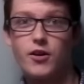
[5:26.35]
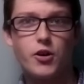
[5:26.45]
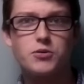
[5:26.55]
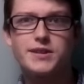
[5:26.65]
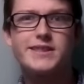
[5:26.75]

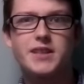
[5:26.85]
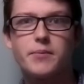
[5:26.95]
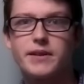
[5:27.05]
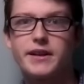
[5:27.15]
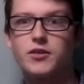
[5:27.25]
Go see
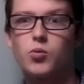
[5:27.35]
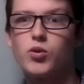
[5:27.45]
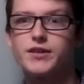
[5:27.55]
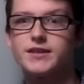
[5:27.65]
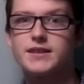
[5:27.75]
Something in the
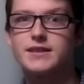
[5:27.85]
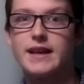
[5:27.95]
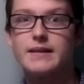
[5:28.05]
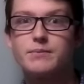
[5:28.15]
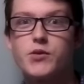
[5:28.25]
Woods.
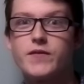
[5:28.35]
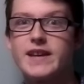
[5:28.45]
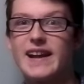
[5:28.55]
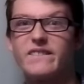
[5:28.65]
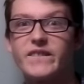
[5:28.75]
That movie
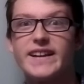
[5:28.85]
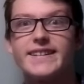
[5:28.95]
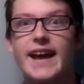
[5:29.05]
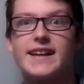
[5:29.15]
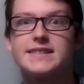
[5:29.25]
had a
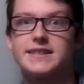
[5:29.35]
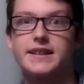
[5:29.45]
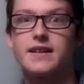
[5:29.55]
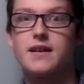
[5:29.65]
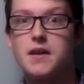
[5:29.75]

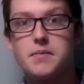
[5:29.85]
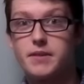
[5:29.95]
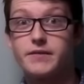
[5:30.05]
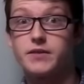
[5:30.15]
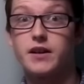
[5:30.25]
fantastic
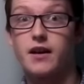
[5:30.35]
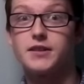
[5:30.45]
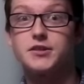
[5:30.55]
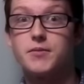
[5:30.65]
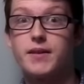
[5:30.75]
Bigfoot
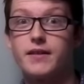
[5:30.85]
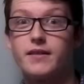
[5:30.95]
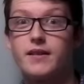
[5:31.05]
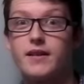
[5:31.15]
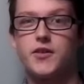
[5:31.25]
costume in
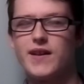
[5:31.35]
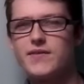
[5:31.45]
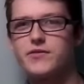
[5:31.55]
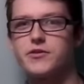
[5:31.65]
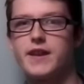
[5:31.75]
it. So
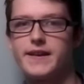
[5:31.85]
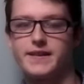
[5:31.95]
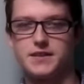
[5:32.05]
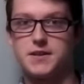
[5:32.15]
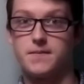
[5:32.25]
after
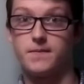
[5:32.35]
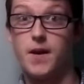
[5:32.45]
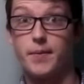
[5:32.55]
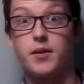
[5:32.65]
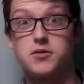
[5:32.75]
taking some
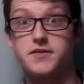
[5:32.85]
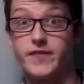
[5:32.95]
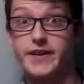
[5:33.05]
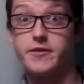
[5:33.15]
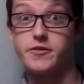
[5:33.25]
up close
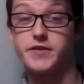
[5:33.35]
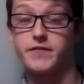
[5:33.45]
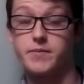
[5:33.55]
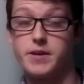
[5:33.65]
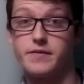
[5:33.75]
videos
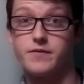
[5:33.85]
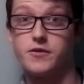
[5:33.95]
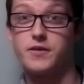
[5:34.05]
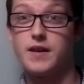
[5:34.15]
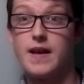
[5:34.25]
of the
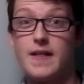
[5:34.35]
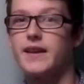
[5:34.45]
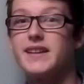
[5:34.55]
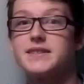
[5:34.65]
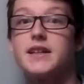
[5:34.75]
Bigfoot,
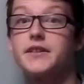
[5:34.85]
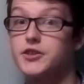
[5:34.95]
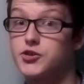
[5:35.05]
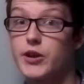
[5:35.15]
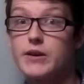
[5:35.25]
they decide
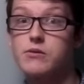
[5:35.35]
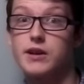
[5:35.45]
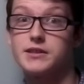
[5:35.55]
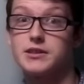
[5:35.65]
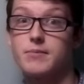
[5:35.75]
to
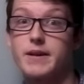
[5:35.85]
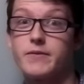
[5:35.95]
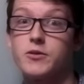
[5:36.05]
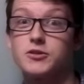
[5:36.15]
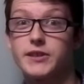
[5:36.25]
tranquilize the
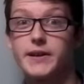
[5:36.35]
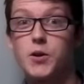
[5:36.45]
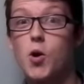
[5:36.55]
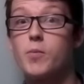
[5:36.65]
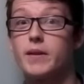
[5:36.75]
Bigfoot so they
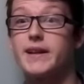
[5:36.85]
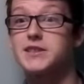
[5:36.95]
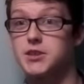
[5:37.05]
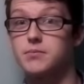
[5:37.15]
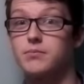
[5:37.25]
can go up and
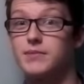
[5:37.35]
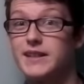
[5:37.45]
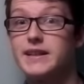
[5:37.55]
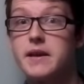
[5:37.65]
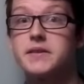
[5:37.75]
get some
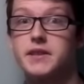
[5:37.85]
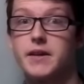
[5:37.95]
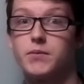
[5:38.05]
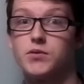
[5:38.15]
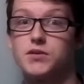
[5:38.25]
DNA
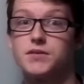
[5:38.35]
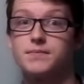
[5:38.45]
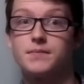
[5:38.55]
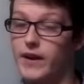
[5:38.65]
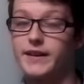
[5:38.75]
samples.
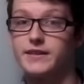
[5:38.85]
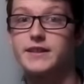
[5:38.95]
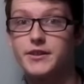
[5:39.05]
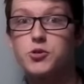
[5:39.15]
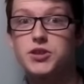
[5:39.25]
Finally,
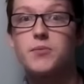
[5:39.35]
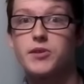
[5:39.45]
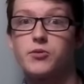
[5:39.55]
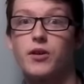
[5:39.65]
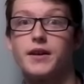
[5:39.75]
they do
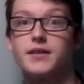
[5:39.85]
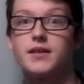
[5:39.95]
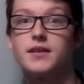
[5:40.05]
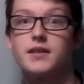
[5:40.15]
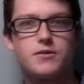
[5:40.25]
something right.
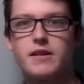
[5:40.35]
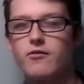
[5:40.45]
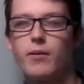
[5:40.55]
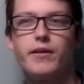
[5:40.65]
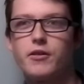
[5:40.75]
So then
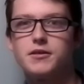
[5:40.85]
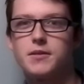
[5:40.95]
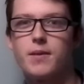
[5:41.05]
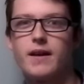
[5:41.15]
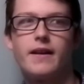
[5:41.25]
everybody goes
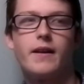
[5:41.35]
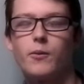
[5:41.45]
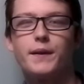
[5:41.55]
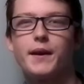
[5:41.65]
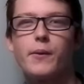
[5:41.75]
to bed, and
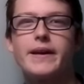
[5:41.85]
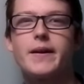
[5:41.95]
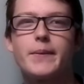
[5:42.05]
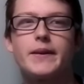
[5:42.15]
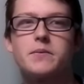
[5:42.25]
when they wake
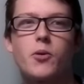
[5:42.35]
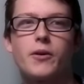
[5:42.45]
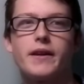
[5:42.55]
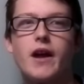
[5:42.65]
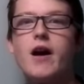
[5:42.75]
up in the
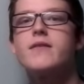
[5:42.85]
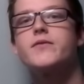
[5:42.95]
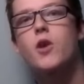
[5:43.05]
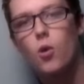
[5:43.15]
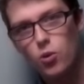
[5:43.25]
morning,
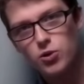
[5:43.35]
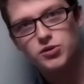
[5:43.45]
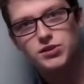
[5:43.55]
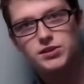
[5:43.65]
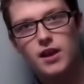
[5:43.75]
of
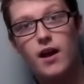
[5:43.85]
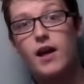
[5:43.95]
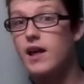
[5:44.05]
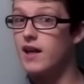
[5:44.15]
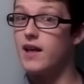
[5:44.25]
course,
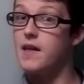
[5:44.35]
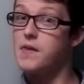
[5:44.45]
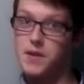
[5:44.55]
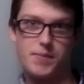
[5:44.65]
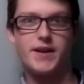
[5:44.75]

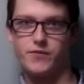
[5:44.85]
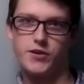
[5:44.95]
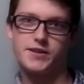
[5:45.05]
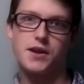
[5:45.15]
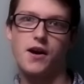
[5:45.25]
the
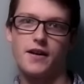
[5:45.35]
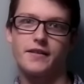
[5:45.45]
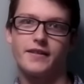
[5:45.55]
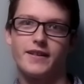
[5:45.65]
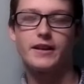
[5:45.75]
Bigfoot is
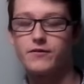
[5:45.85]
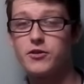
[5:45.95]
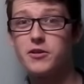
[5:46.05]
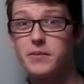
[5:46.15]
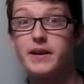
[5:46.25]
gone. Like, if
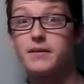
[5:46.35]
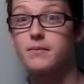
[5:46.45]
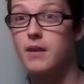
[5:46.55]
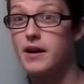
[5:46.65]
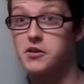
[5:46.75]
you're gonna make a
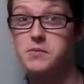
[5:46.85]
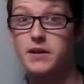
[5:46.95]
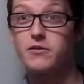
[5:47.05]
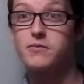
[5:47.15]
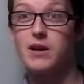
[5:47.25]

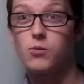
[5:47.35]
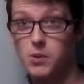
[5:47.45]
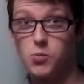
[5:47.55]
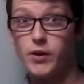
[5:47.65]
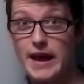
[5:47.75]
mockumentary about
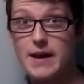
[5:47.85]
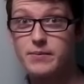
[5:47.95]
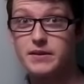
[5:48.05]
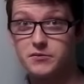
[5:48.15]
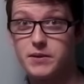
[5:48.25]
what would
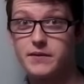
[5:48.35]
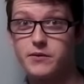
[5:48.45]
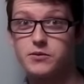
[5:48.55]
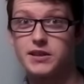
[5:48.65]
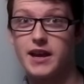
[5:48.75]
happen if
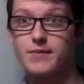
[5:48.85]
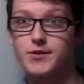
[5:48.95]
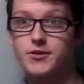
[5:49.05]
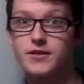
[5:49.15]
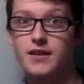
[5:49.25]
Bigfoot was
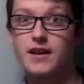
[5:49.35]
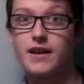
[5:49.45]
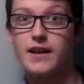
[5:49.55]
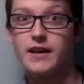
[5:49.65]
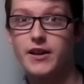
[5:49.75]
captured,
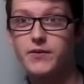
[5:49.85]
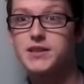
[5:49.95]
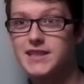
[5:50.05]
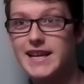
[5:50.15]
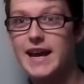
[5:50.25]
give
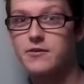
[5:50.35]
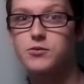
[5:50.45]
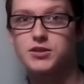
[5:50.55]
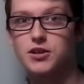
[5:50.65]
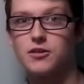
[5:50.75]
us the
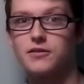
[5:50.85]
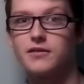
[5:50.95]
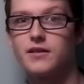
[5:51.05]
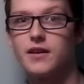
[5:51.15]
end result.